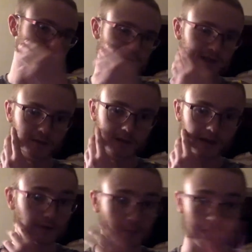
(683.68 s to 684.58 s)
the government and
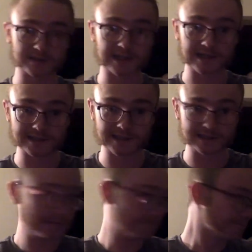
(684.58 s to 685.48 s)
everybody was getting
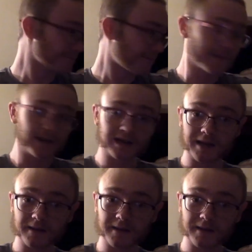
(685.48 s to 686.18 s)
addicted, and